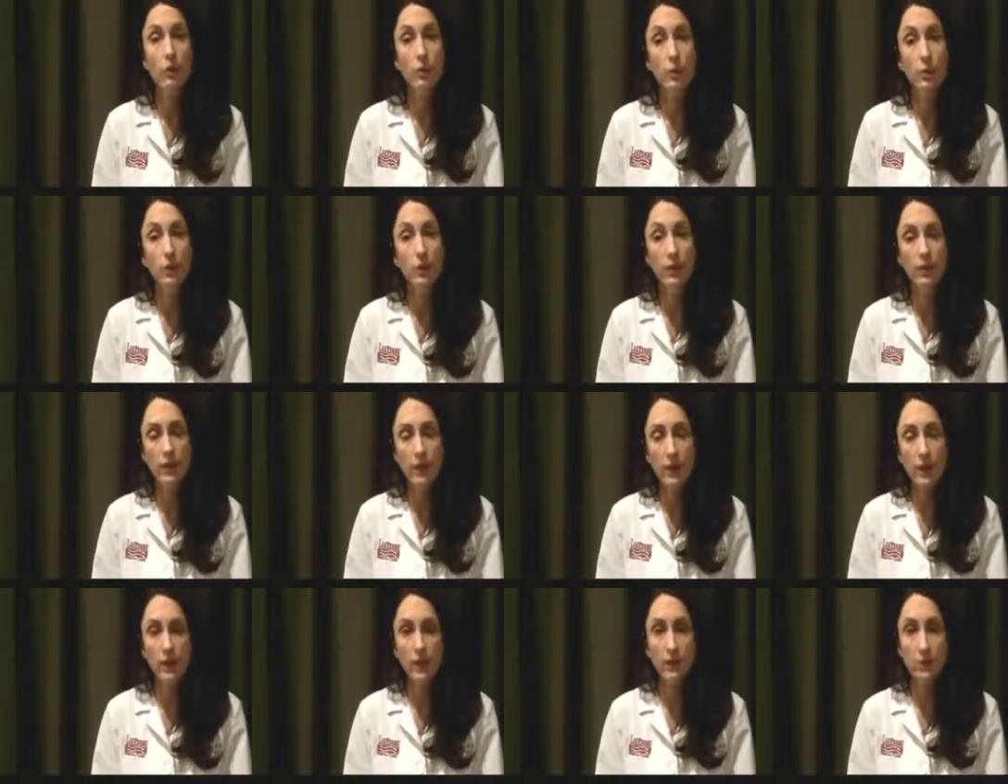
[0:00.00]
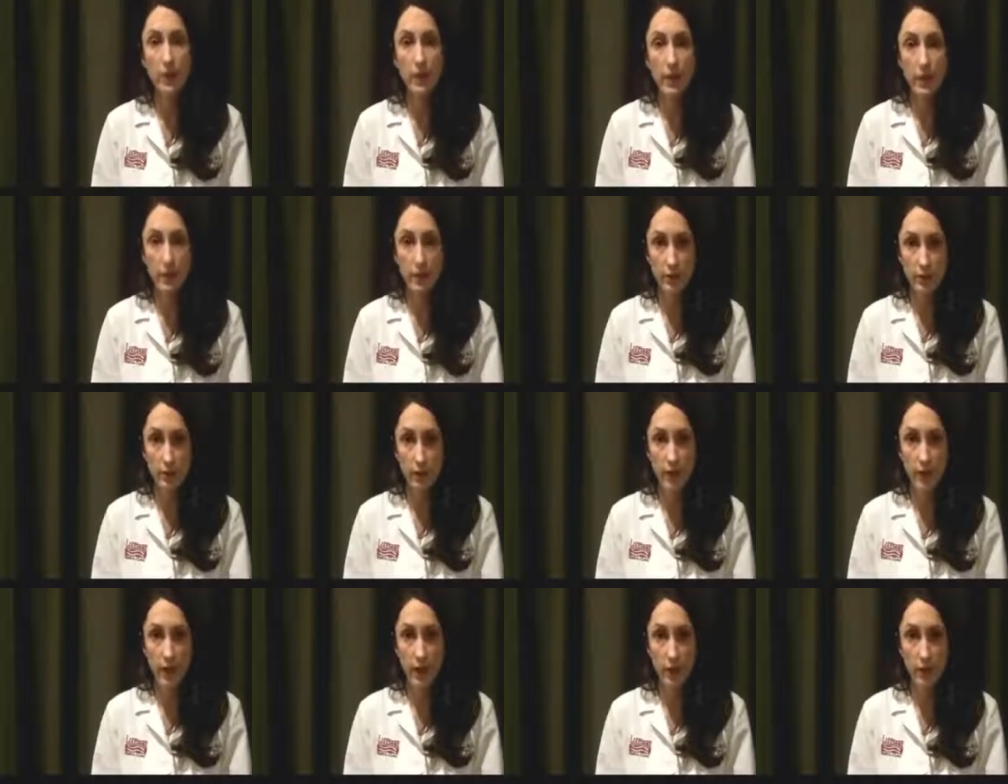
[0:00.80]
So we can take this
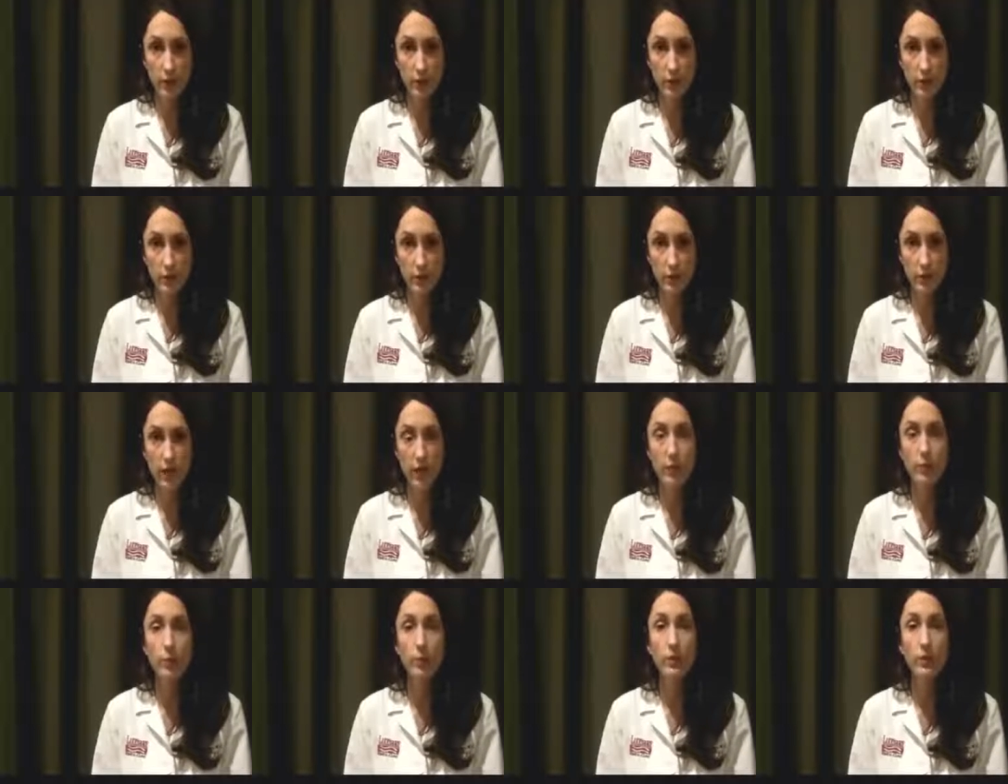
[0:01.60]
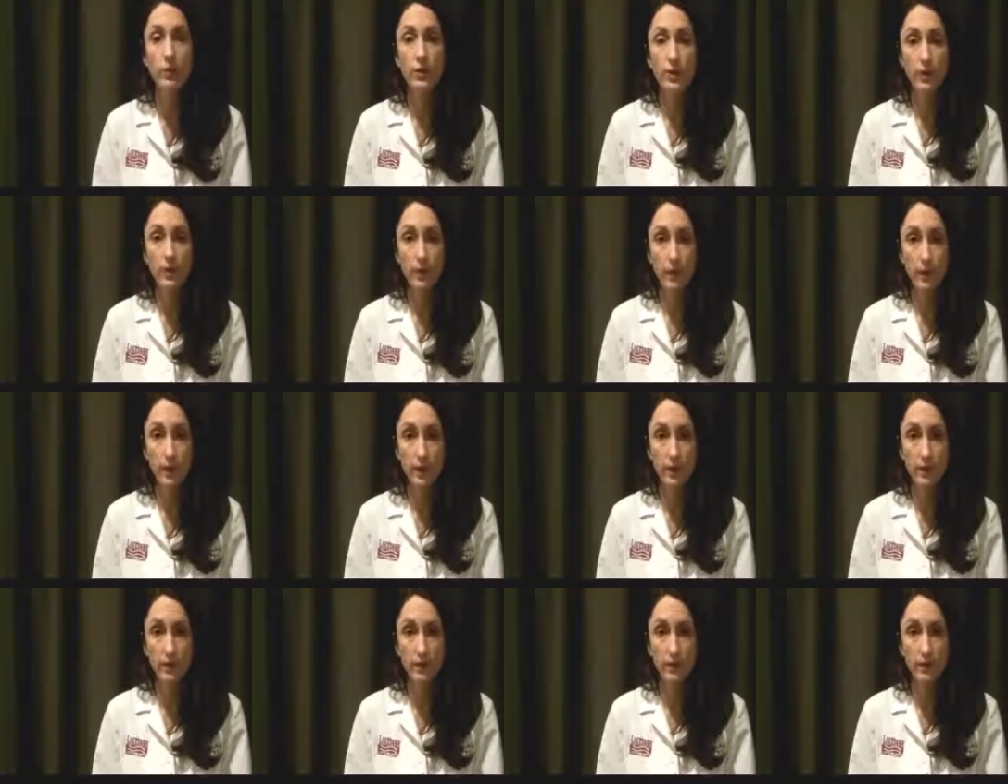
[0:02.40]
biological patch and put it into
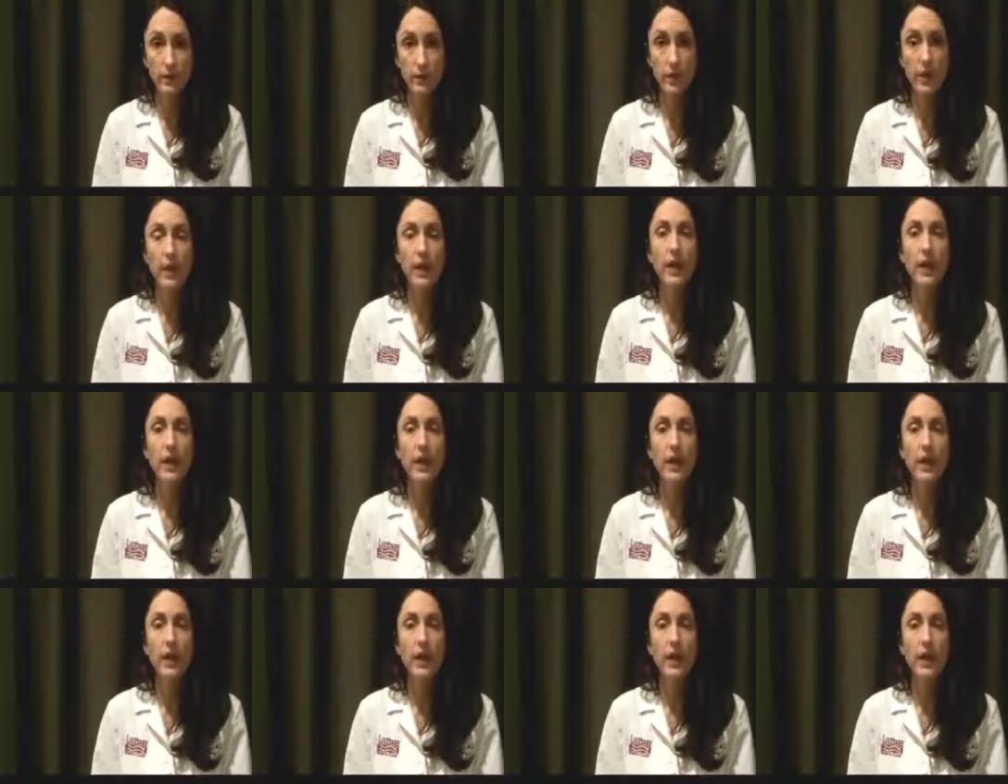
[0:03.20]
place